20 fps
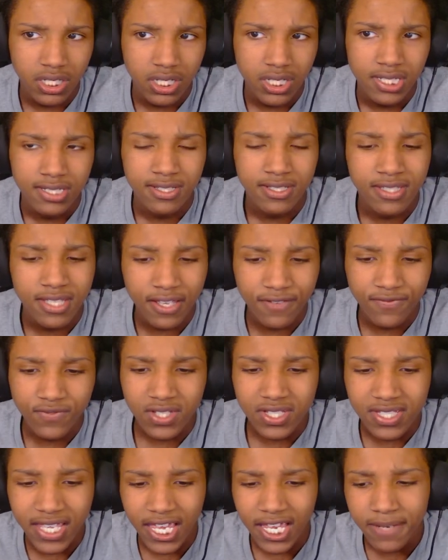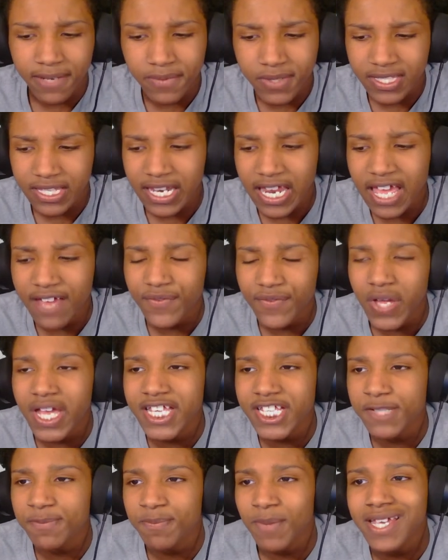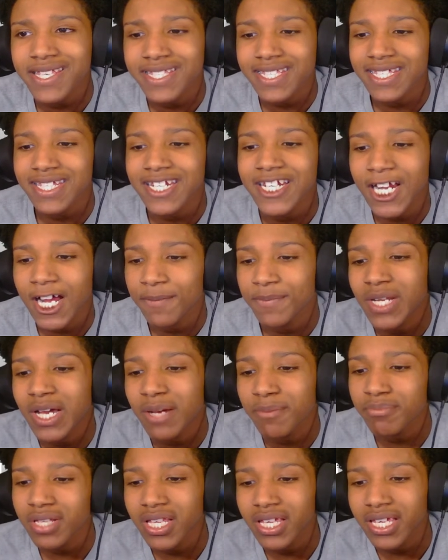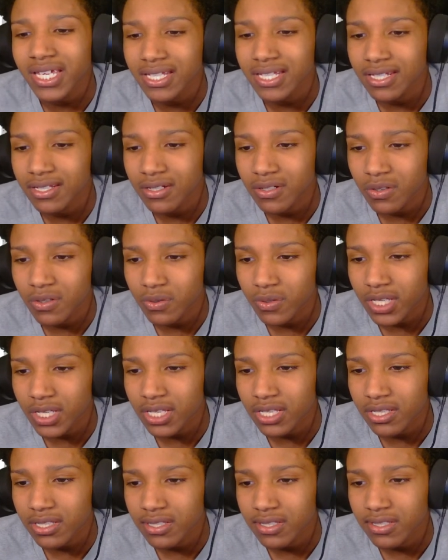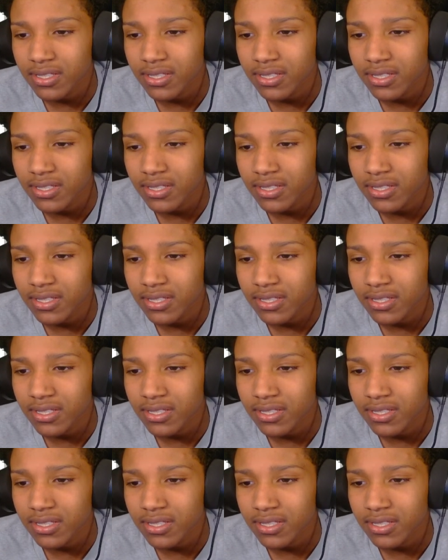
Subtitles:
If this game doesn't have Ice Spice in it, I'm not playing it, okay?